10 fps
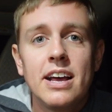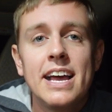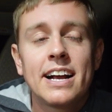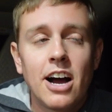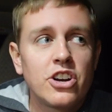
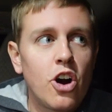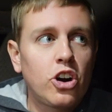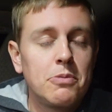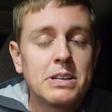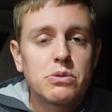it got
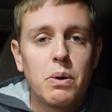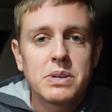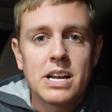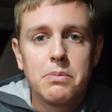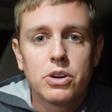dark on me so I
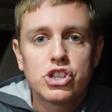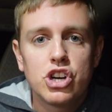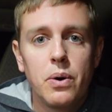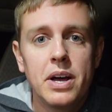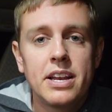wasn't able to
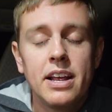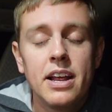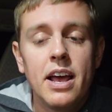show it.